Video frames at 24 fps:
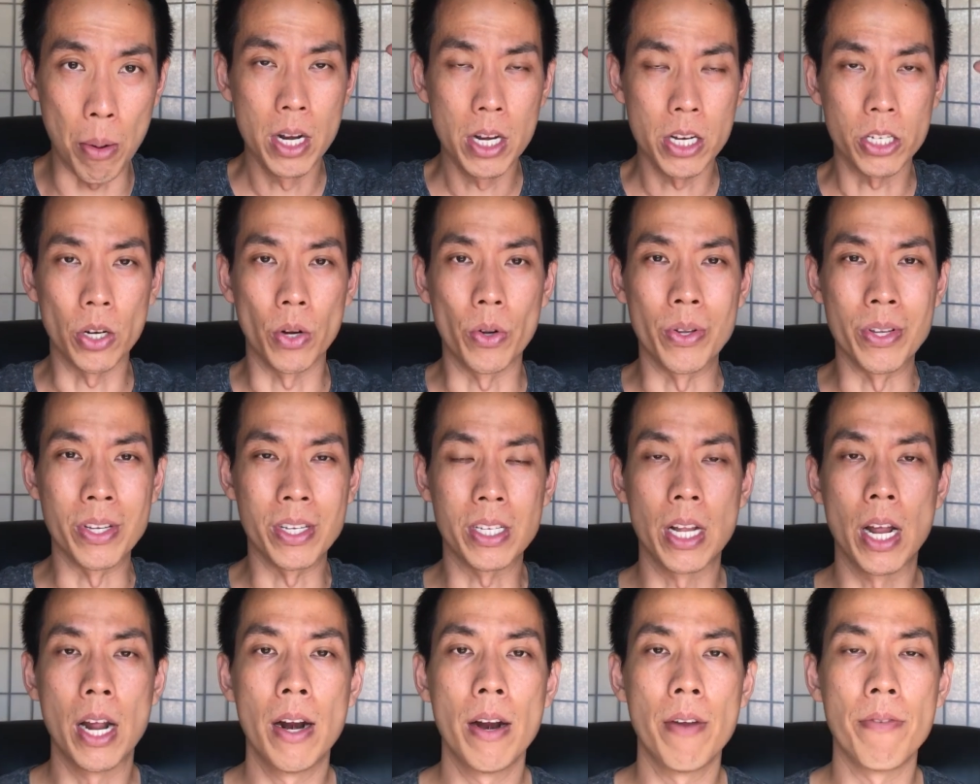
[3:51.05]
So
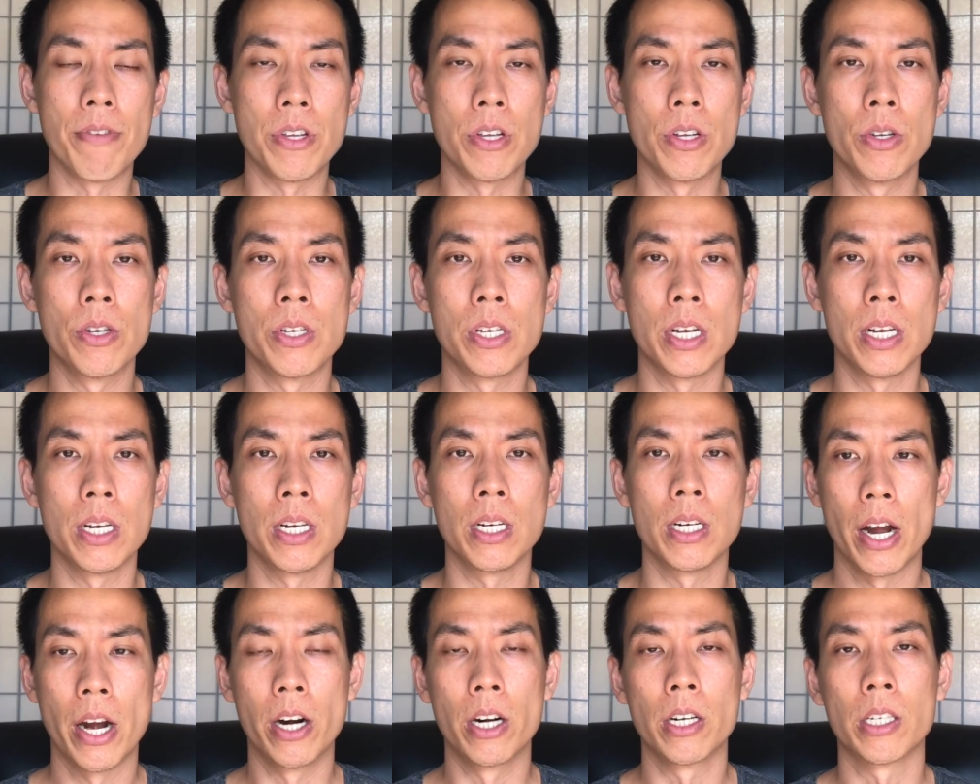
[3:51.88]
instead of using
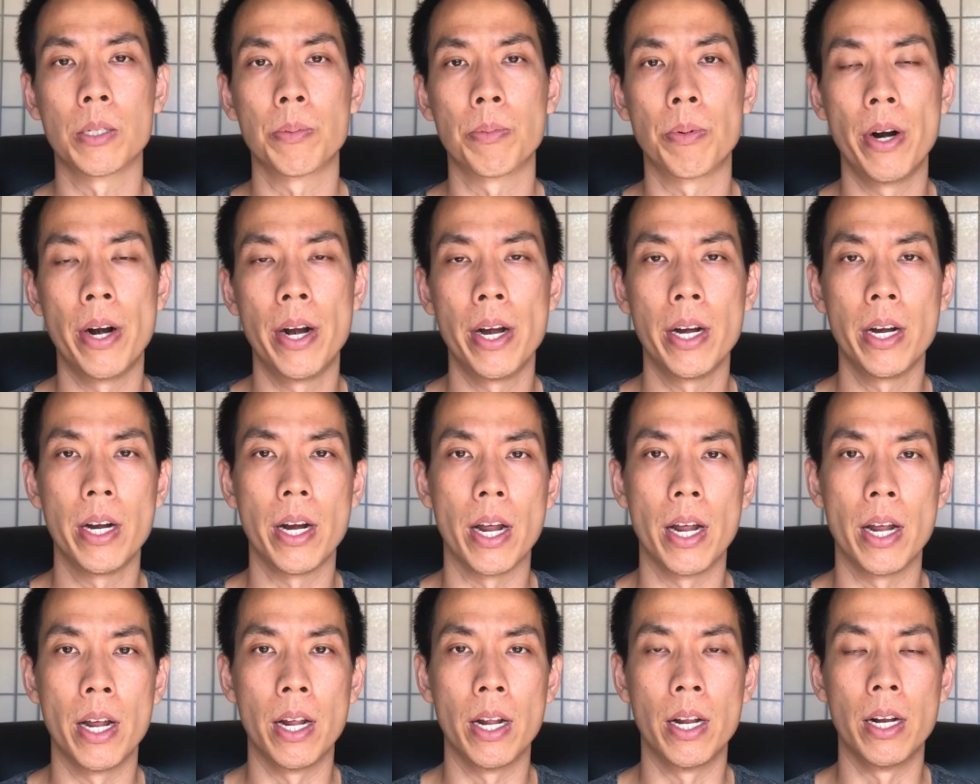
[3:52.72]
hairspray
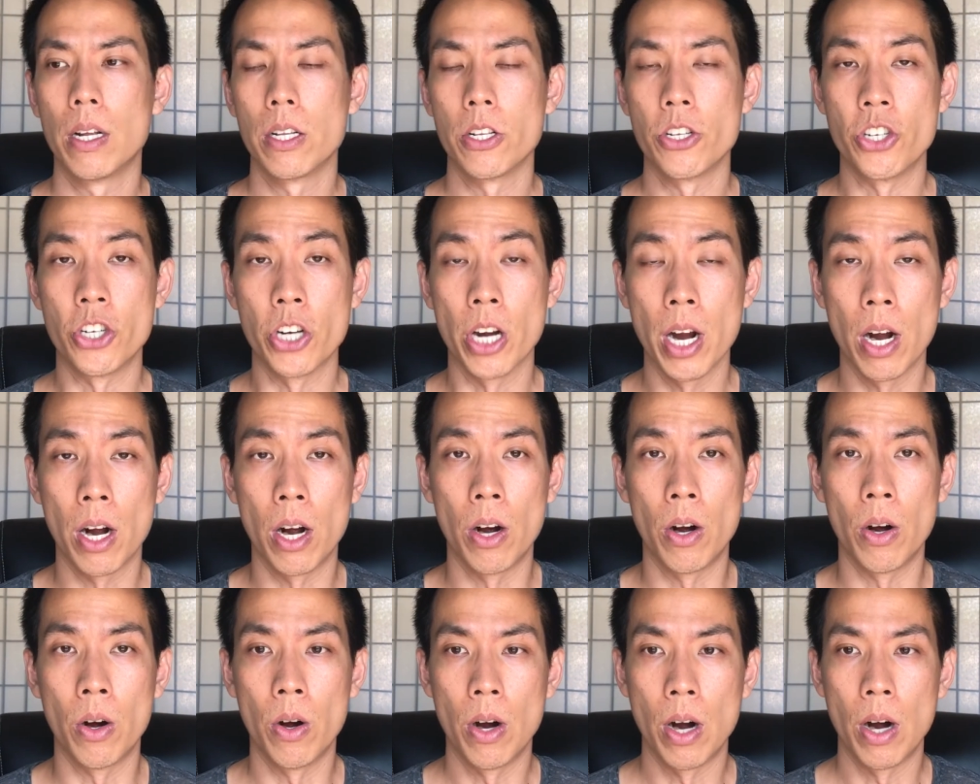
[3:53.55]
and
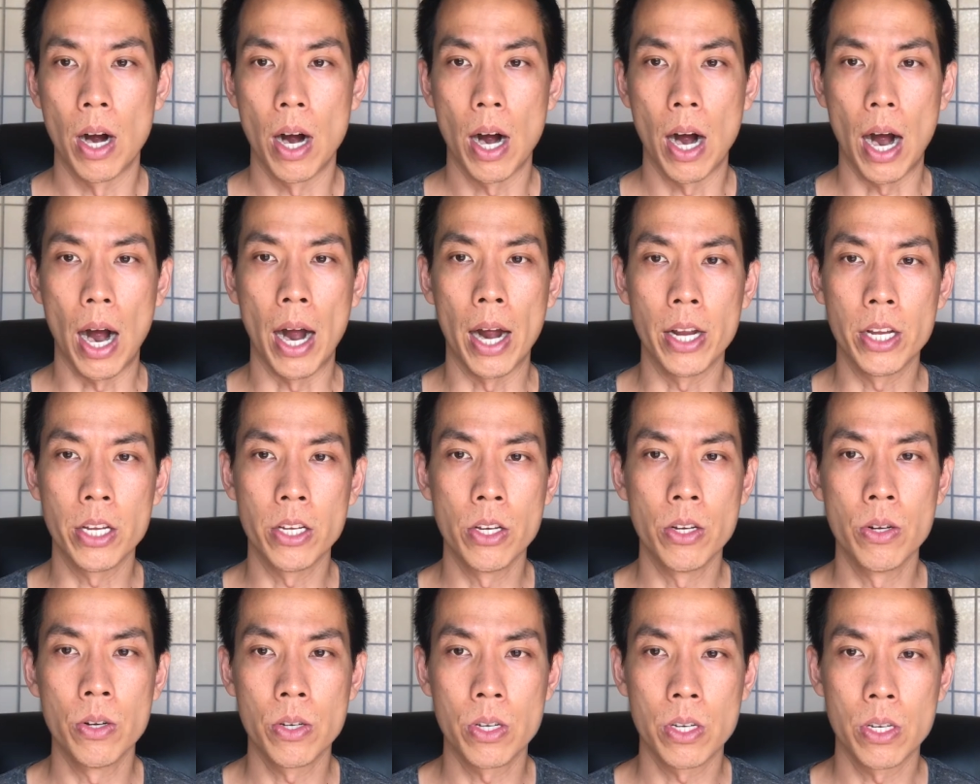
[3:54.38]
gel, I
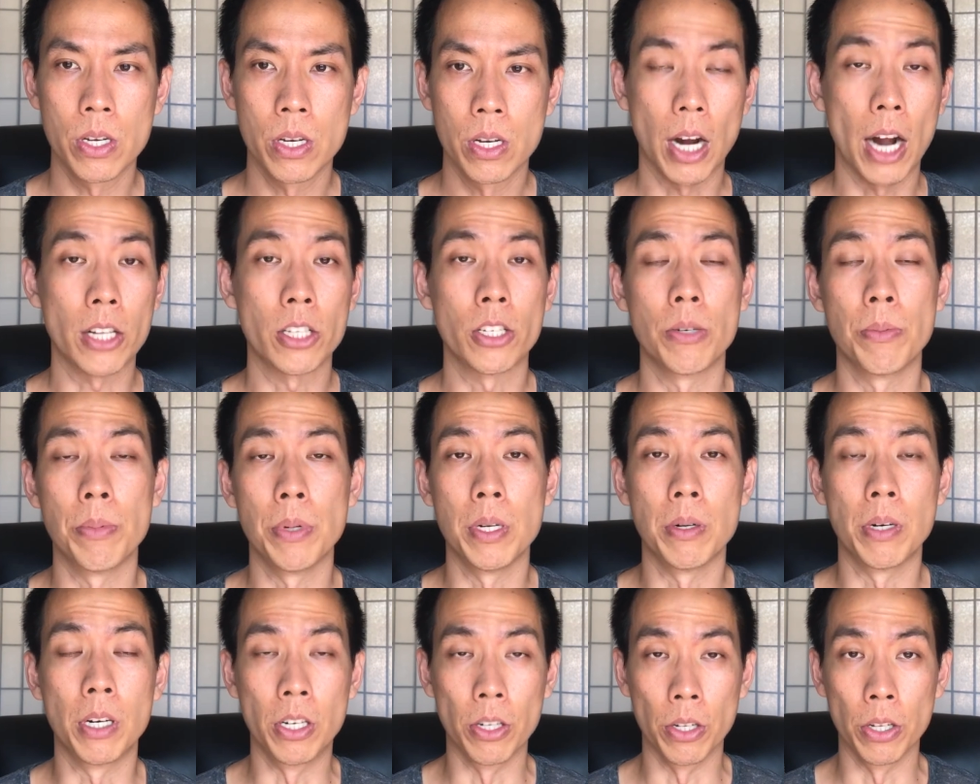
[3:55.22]
use
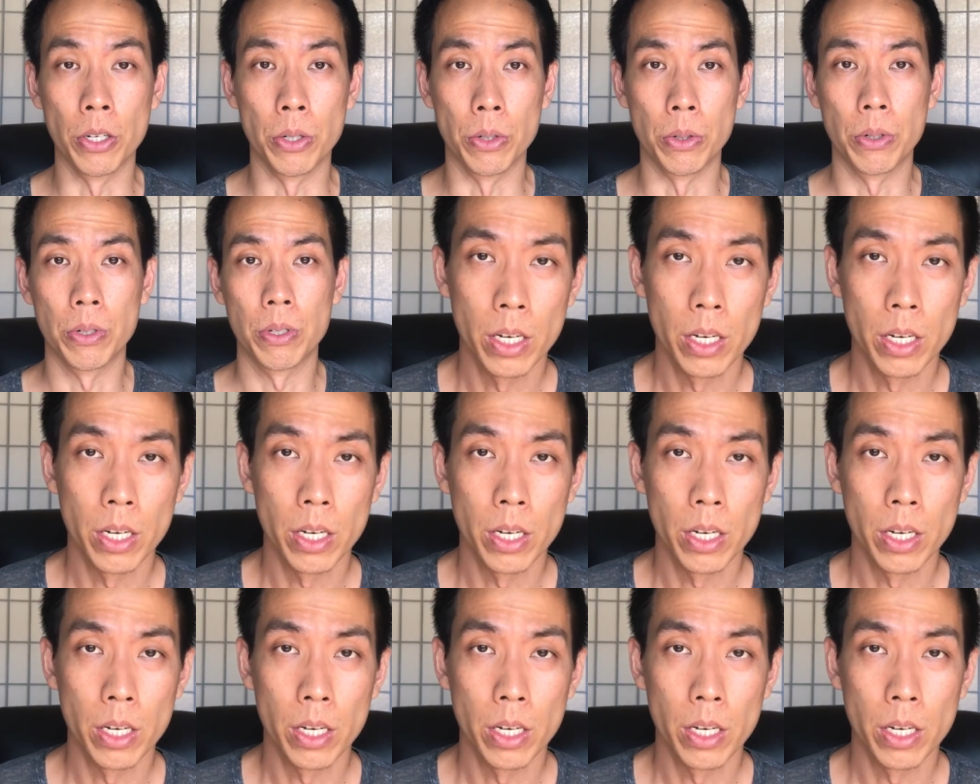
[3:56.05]
got-to-be glue.